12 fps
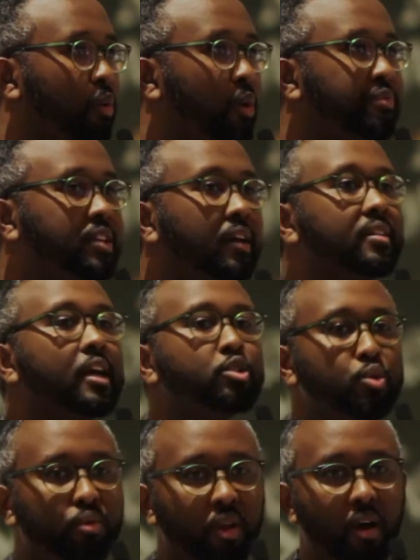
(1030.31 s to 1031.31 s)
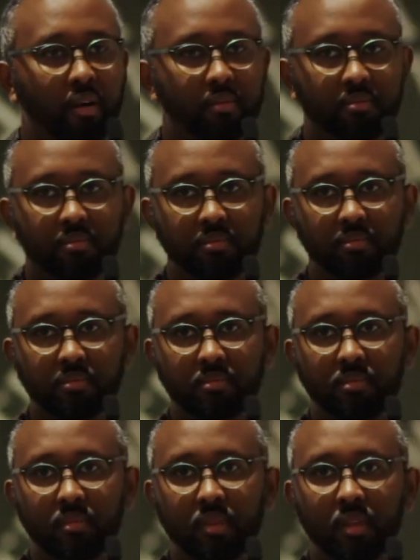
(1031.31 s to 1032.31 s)
We've done that too long.
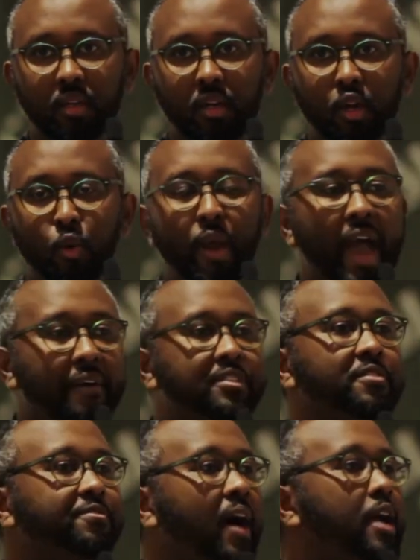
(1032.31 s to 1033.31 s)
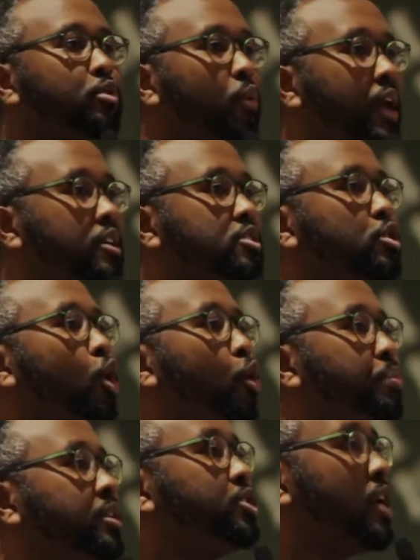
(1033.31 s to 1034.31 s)
We have to find ways to open